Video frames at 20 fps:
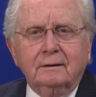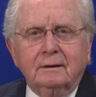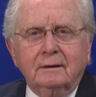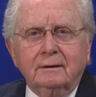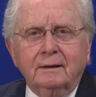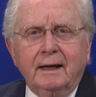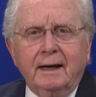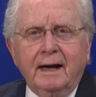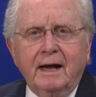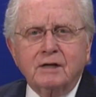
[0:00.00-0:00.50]

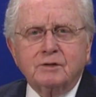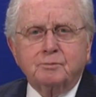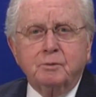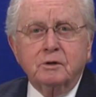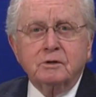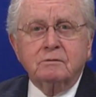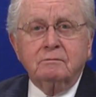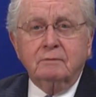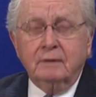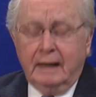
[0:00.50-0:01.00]
That has
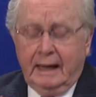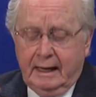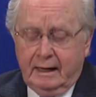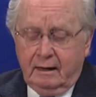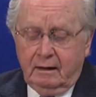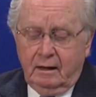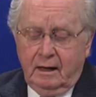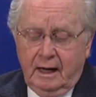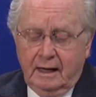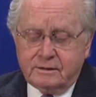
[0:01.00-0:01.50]
had a
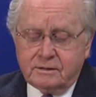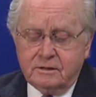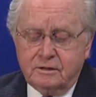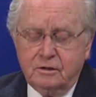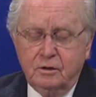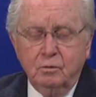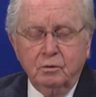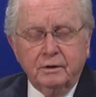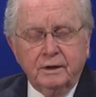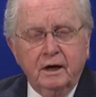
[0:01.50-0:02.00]
lot to
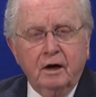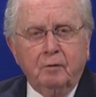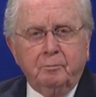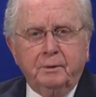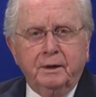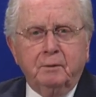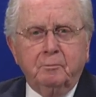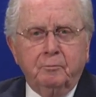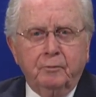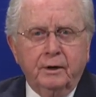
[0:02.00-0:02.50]
do with
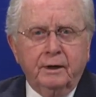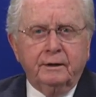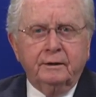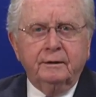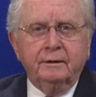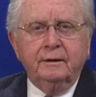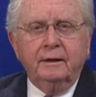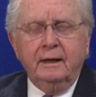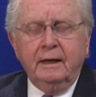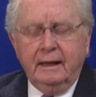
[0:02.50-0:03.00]
helping
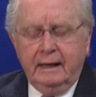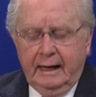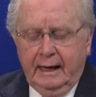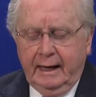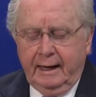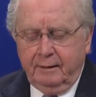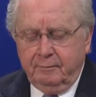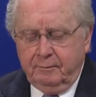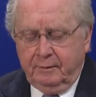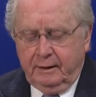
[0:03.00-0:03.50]
Britain
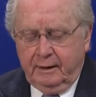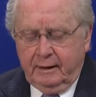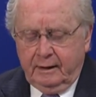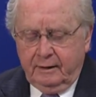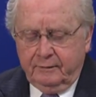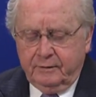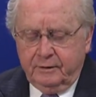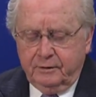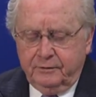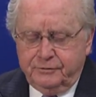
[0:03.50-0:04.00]
and
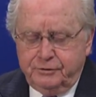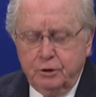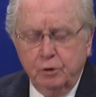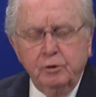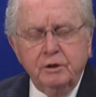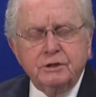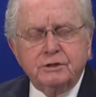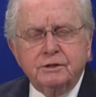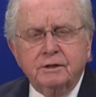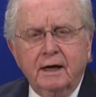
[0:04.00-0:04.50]
the
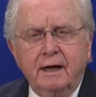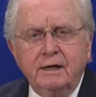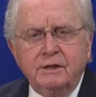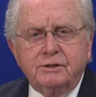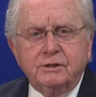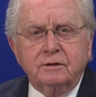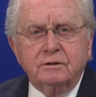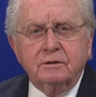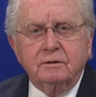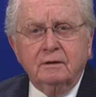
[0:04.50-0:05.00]
Jewish
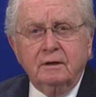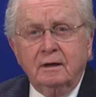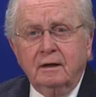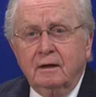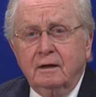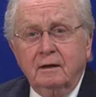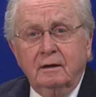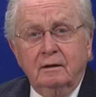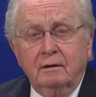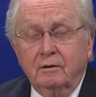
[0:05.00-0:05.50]
nation
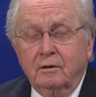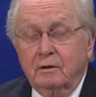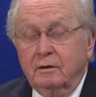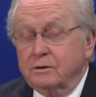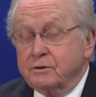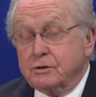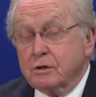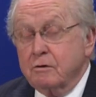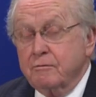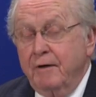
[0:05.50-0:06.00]

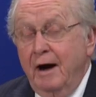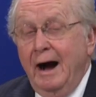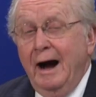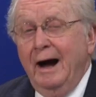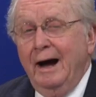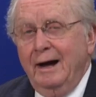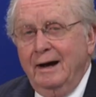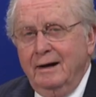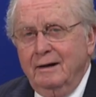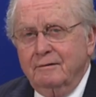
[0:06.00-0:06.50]

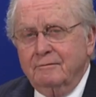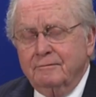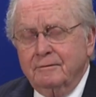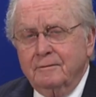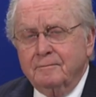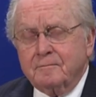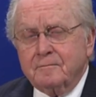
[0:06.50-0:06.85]
survive.